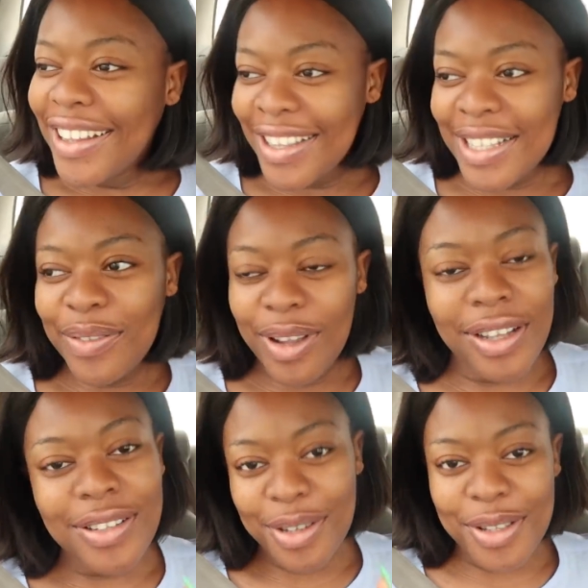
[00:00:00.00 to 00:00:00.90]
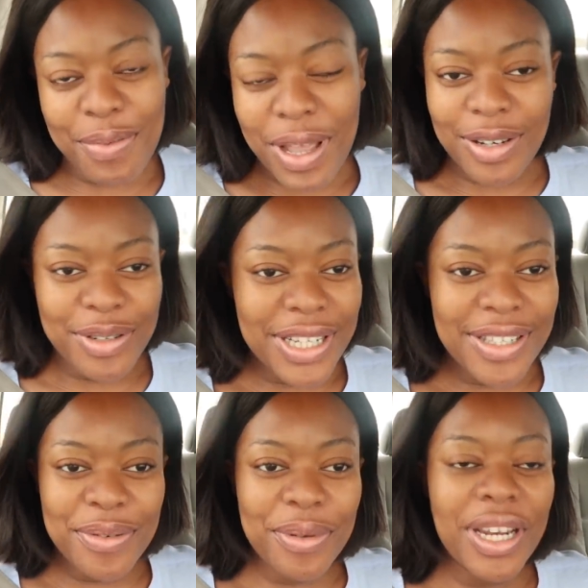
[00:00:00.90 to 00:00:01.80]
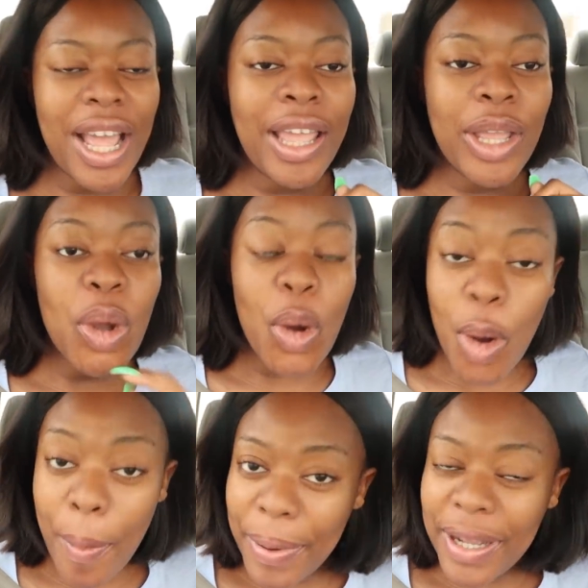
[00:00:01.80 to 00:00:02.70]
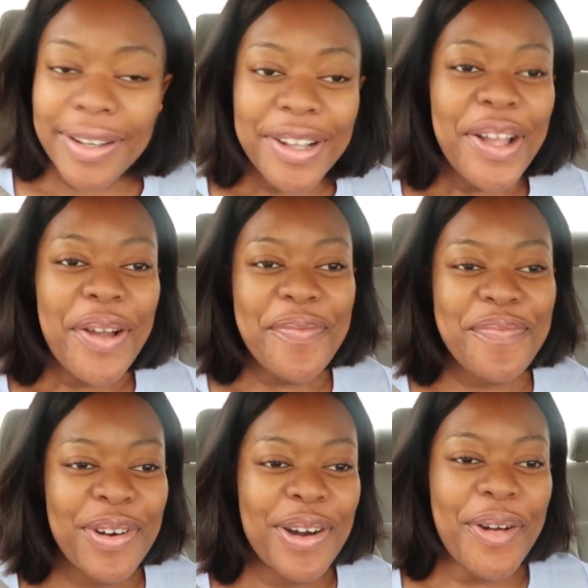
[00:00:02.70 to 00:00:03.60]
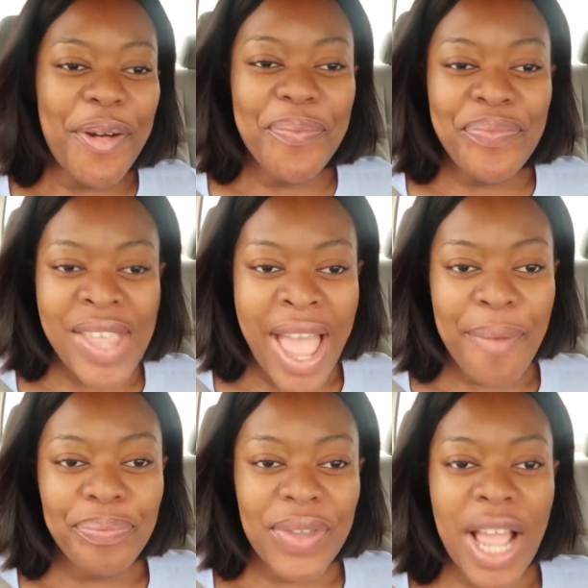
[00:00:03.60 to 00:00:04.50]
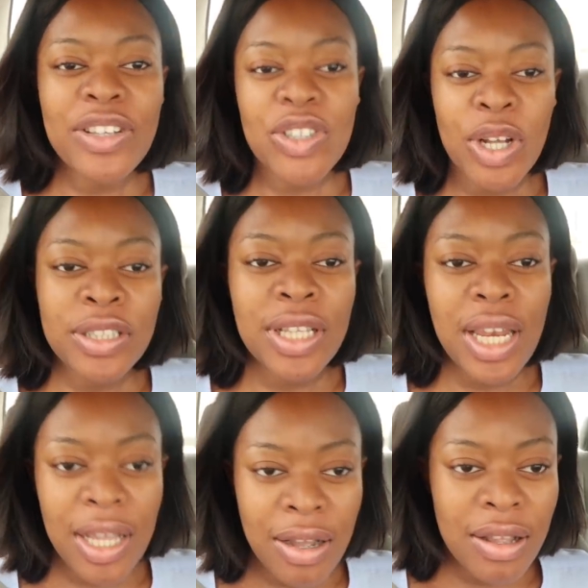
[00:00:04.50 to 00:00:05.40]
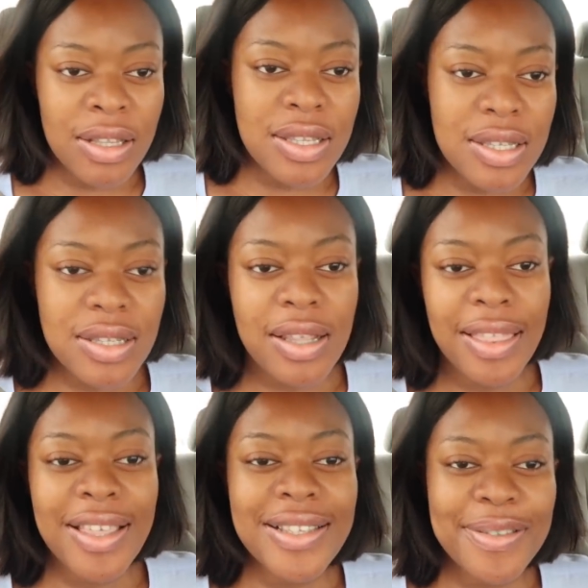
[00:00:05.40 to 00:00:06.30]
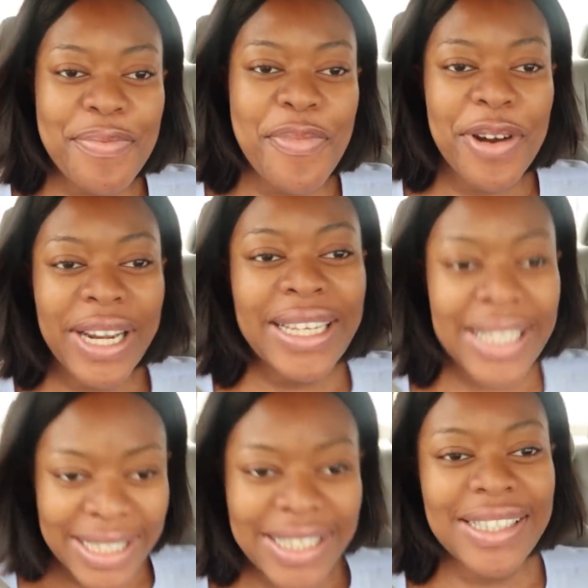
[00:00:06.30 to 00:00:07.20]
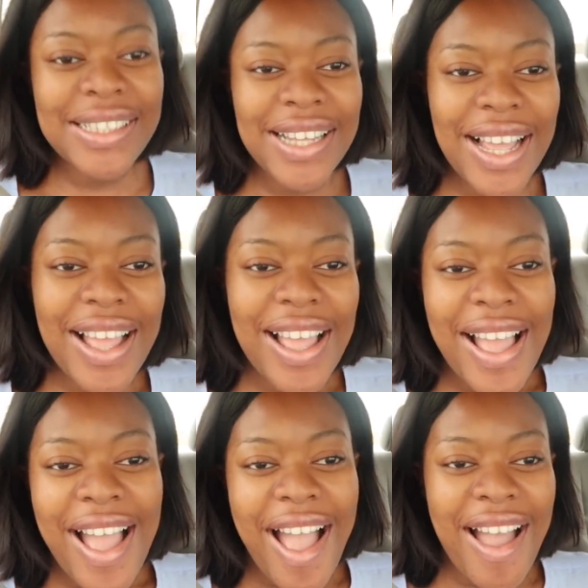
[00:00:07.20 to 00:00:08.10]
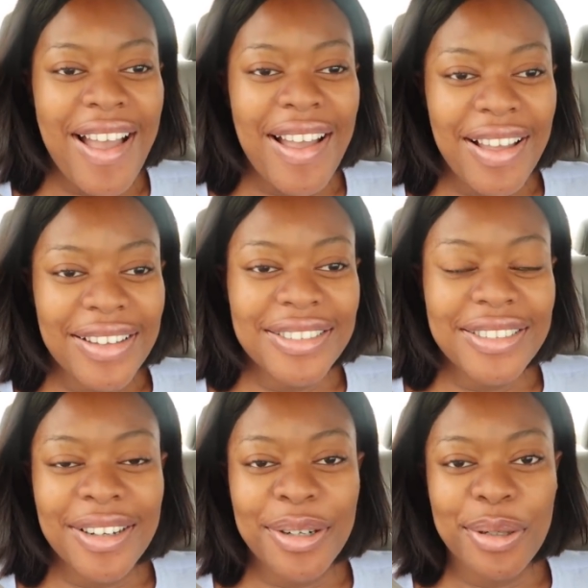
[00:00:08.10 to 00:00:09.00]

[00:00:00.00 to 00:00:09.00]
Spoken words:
This vlog is going to be an interesting one, I hope. But yeah, I just got to Lagos this morning, and